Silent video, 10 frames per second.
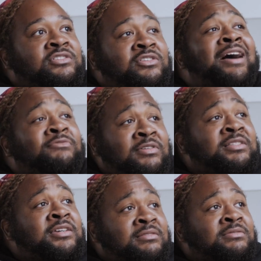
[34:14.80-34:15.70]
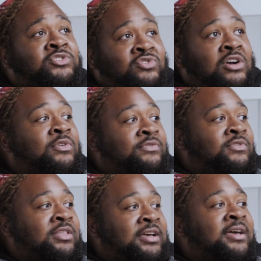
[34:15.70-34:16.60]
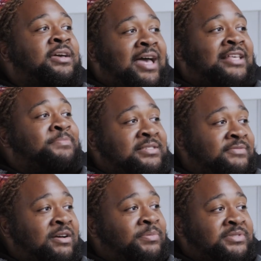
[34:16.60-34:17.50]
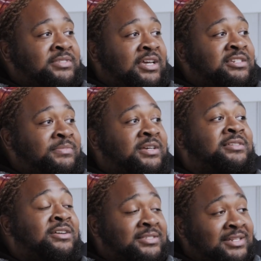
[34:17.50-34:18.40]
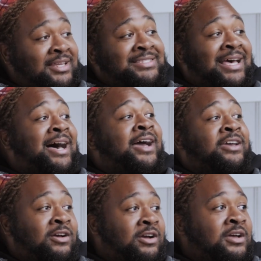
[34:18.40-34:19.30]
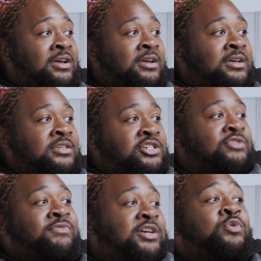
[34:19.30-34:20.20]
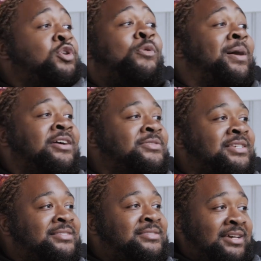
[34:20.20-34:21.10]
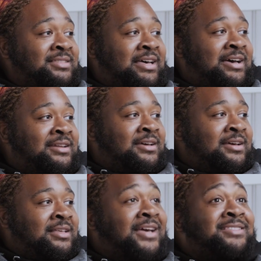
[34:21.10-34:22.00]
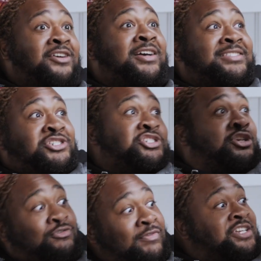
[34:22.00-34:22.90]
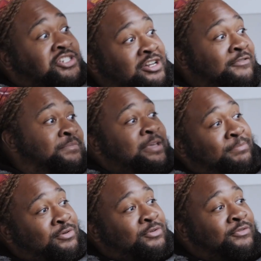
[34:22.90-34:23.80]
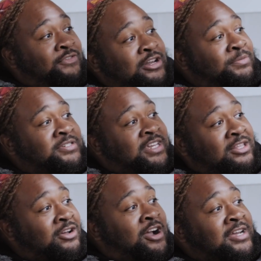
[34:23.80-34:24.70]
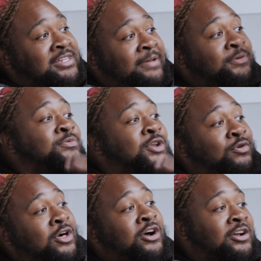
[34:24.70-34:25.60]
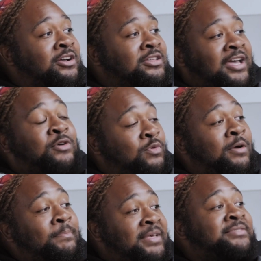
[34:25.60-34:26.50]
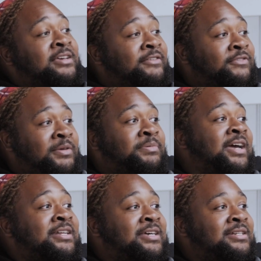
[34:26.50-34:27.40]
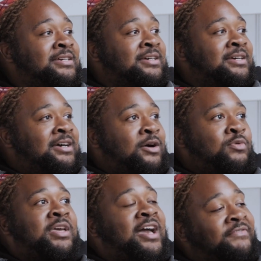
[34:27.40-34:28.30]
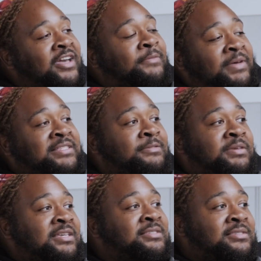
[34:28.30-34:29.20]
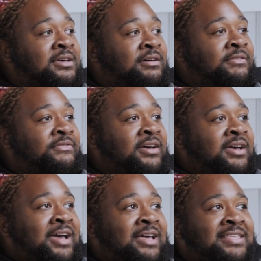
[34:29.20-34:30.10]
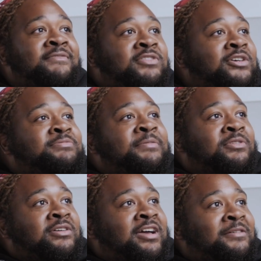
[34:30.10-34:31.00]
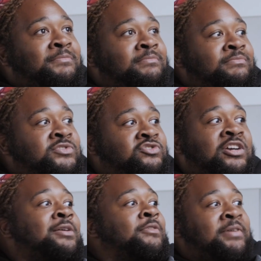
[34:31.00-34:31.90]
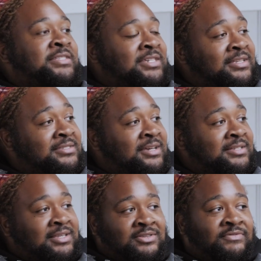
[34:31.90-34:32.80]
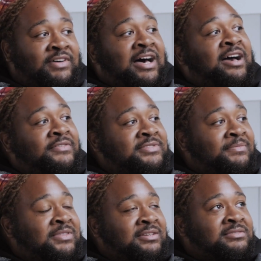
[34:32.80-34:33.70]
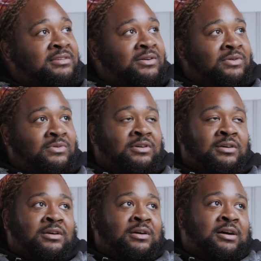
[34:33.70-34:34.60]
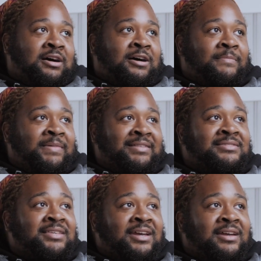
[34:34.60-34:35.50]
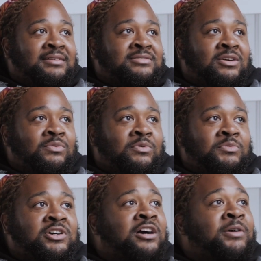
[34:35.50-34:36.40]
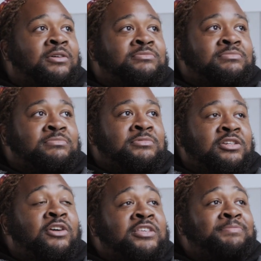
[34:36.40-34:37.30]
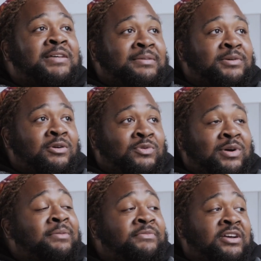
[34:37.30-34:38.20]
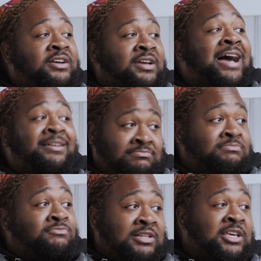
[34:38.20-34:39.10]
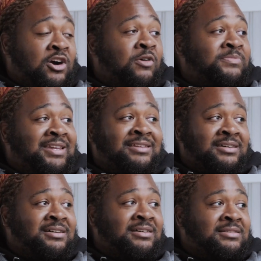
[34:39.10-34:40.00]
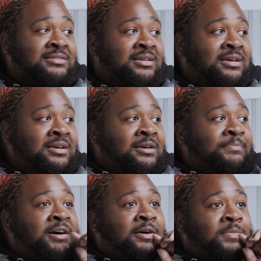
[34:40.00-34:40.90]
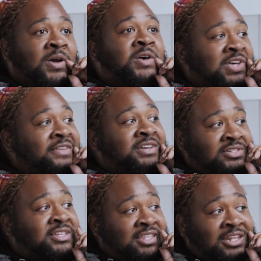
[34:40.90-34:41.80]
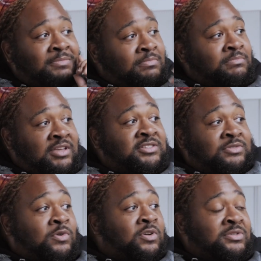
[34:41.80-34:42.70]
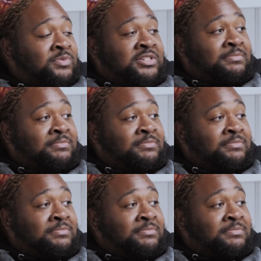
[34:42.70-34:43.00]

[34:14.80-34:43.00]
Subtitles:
you know, I really struggle for like aspects of representation, because there is an entire generation who nobody else can say that. Like there is a generation of people who fit a particular archetype who no longer, like, who are missing from the planet. who we have like bits and pieces of, and even those people are like stricken with PTSD because they survived something so insane. So when we talk about this pandemic going away, I really hope that it does, but we also have to understand that there's a world in which